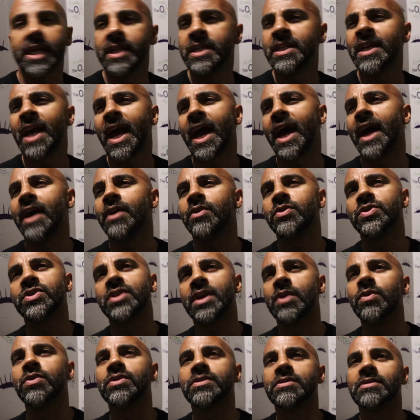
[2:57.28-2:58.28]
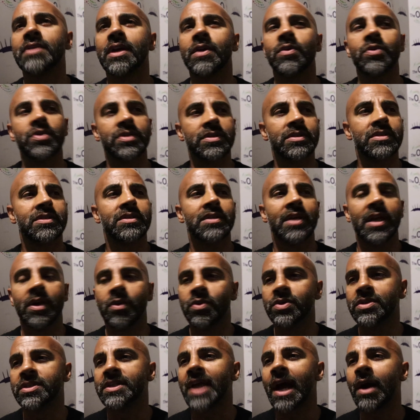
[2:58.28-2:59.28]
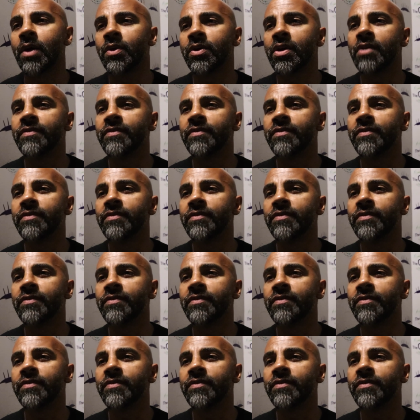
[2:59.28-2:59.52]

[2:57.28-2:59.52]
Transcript: then yeah, it was it was it was it was down.